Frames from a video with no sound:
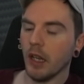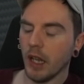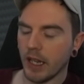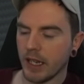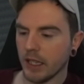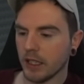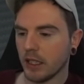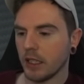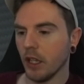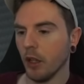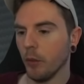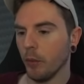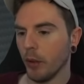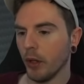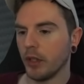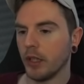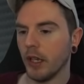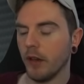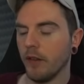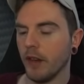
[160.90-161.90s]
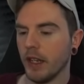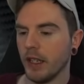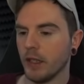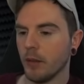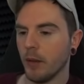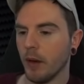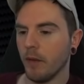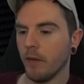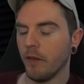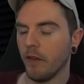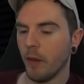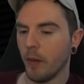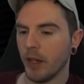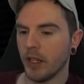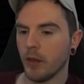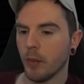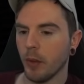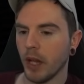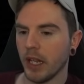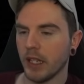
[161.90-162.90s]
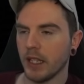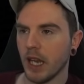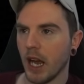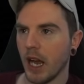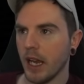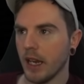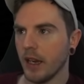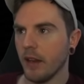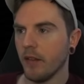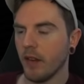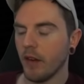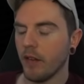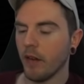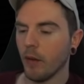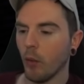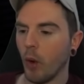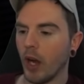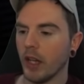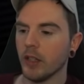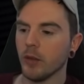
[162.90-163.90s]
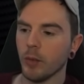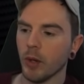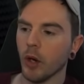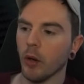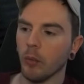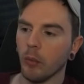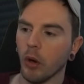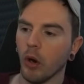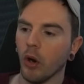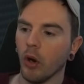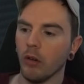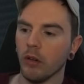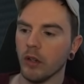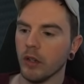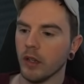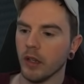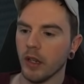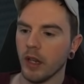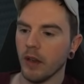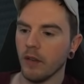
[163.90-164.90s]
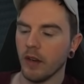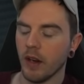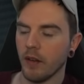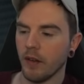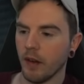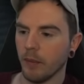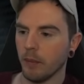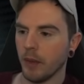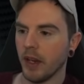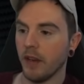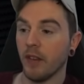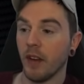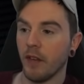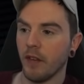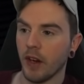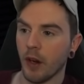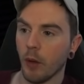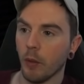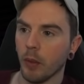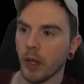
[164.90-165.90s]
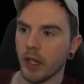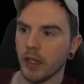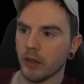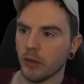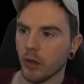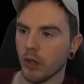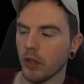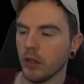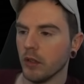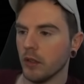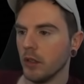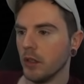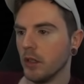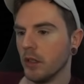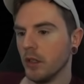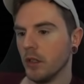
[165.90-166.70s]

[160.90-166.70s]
Like, it's still plus EV to me for me to play tired, even if it winds me up more, and even if I don't play as well.